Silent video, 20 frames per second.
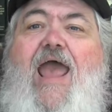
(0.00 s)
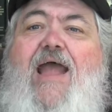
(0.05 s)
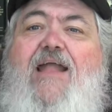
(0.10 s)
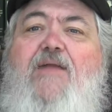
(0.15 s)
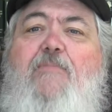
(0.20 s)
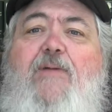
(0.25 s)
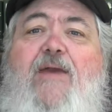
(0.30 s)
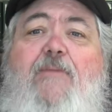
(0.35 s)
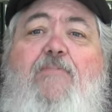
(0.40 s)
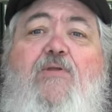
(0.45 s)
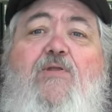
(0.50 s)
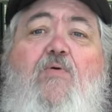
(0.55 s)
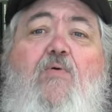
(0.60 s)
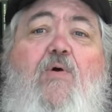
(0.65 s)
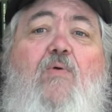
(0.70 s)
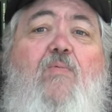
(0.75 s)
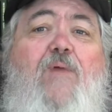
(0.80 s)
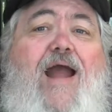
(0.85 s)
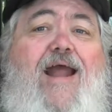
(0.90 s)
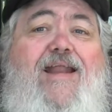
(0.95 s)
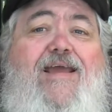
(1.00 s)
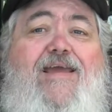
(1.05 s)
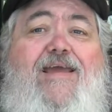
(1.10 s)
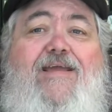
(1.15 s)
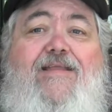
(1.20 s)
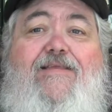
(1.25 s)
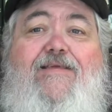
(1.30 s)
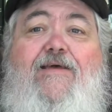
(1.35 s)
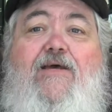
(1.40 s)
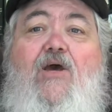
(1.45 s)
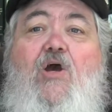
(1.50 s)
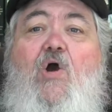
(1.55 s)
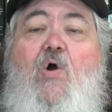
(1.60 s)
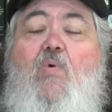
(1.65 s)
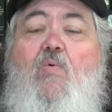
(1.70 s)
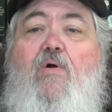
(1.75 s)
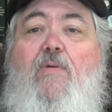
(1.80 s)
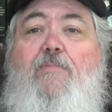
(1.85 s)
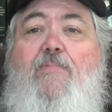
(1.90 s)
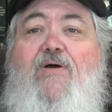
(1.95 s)
And the people that were writing it
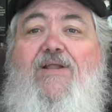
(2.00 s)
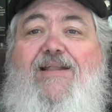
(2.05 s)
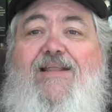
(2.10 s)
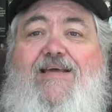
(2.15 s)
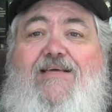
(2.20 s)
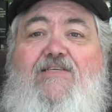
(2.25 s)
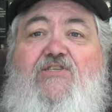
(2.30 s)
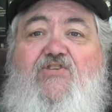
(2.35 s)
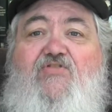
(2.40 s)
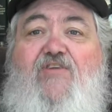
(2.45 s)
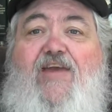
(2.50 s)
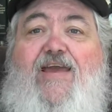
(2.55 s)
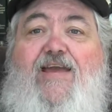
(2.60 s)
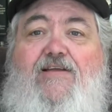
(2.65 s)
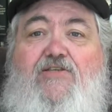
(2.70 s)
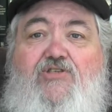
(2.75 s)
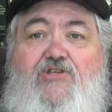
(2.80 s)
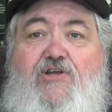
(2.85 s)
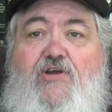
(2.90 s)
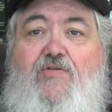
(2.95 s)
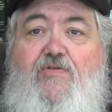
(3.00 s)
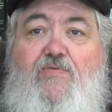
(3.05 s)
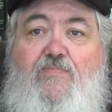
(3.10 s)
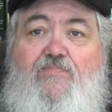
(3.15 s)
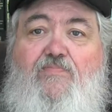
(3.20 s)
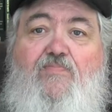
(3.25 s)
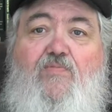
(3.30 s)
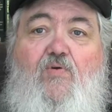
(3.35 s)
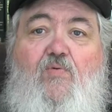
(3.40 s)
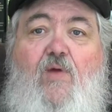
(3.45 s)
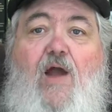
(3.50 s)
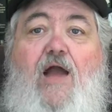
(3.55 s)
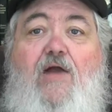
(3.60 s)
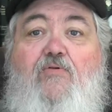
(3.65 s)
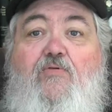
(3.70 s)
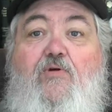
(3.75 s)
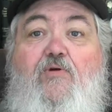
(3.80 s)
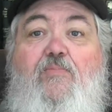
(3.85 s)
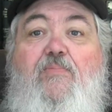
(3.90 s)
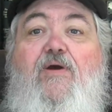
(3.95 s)
were Police fans, you know, the
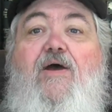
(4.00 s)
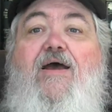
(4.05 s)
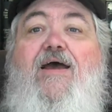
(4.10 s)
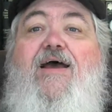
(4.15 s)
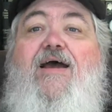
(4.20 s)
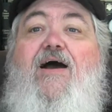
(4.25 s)
rock group,